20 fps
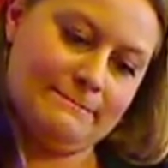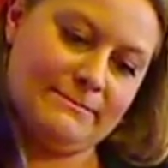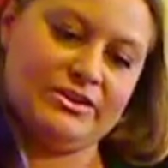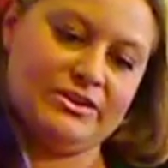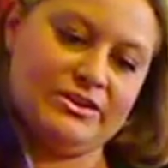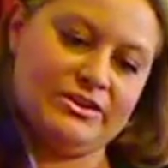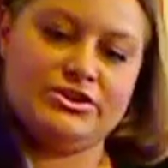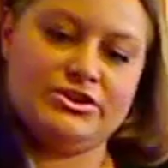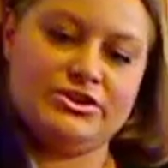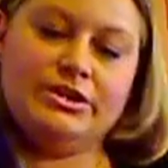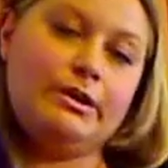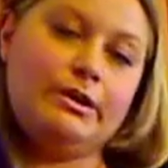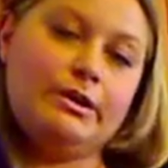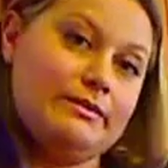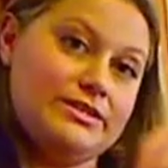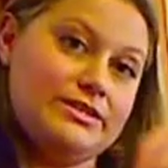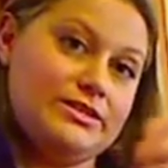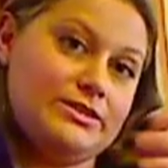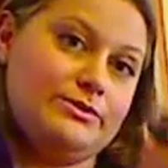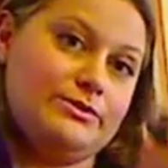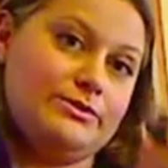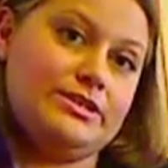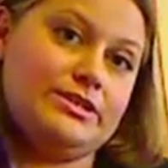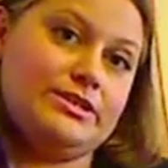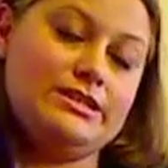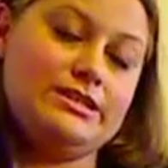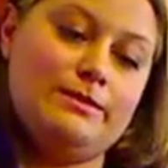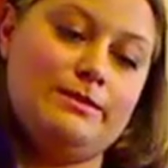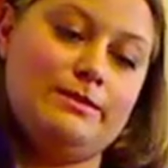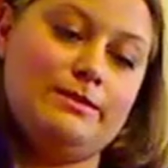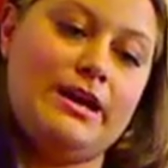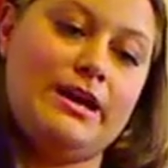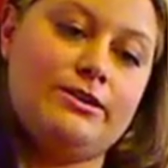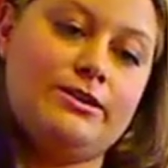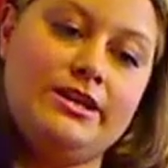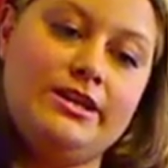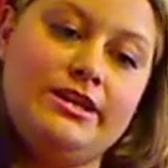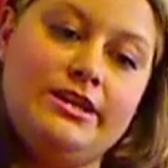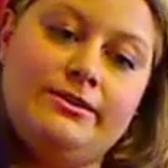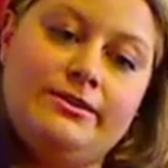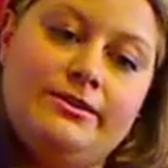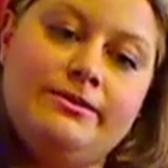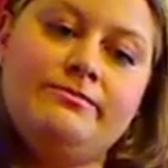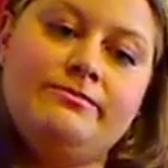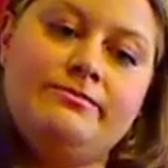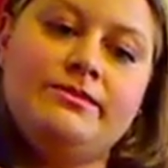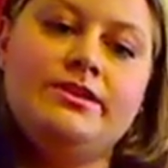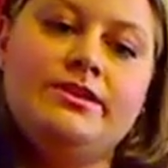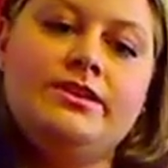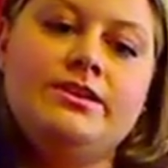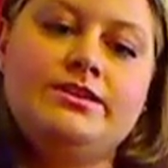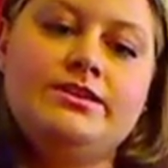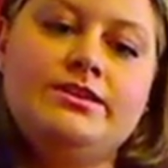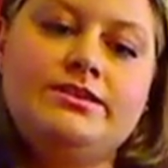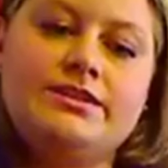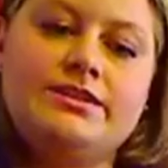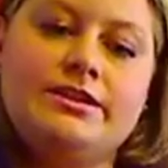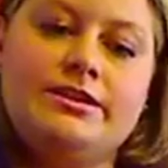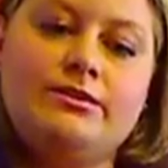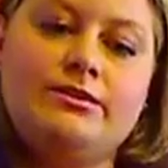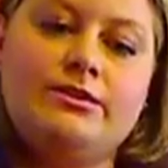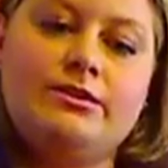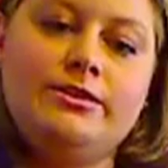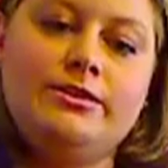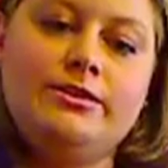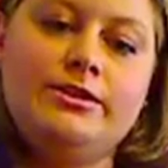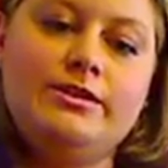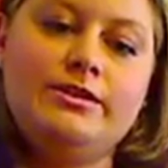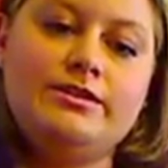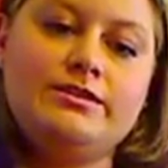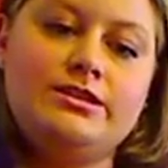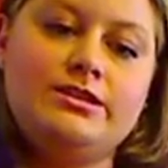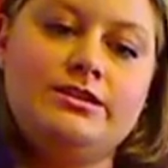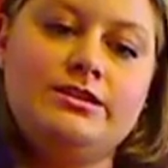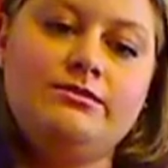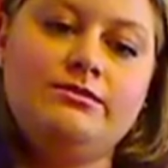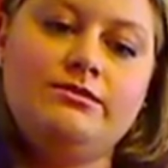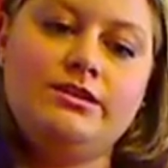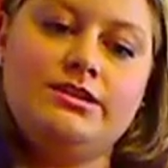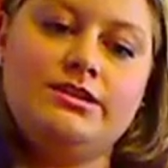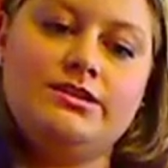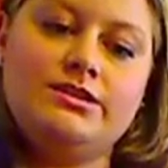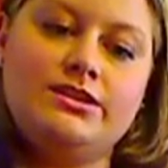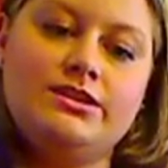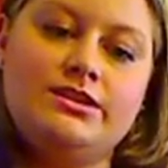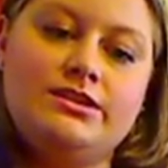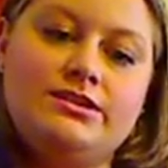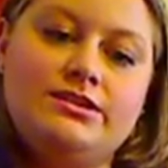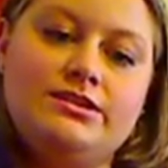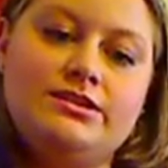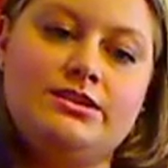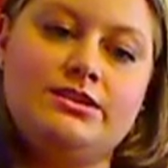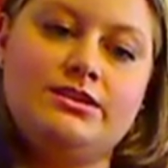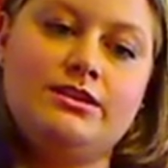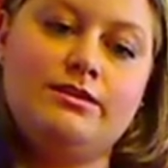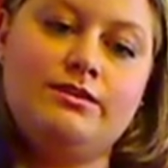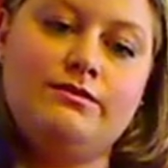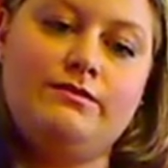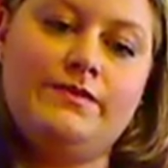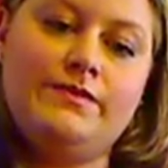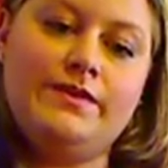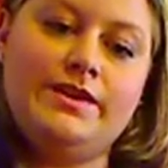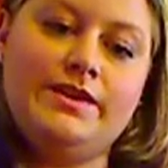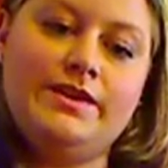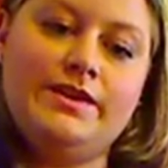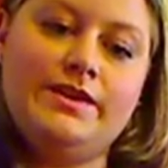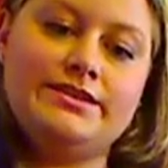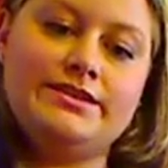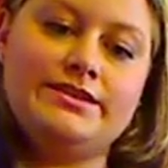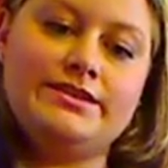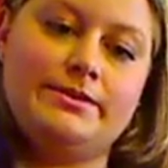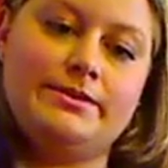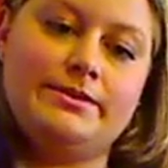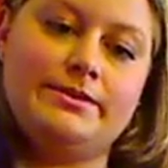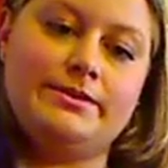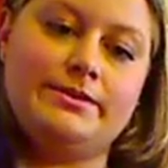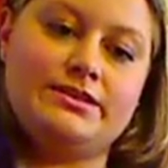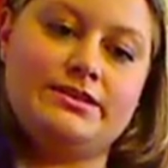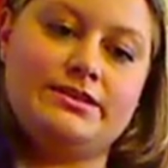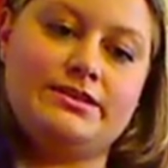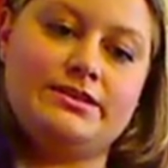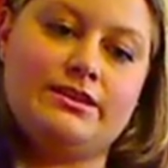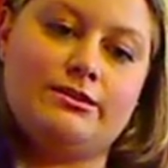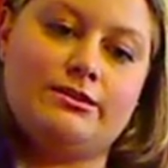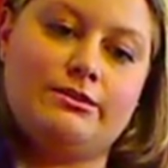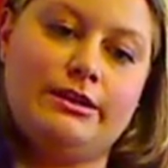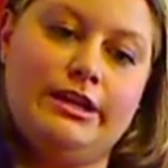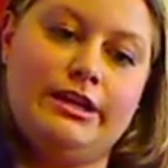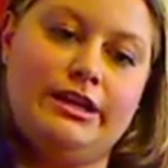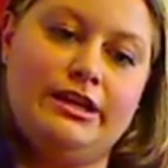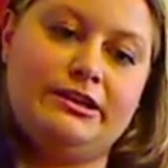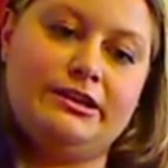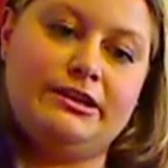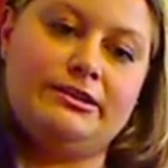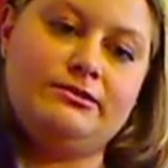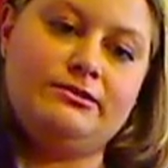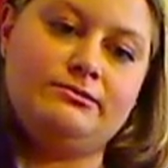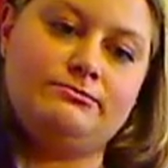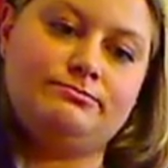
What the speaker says: I'll show you how it screws onto the battery here. So all you have to do is just fit these little pieces together right here.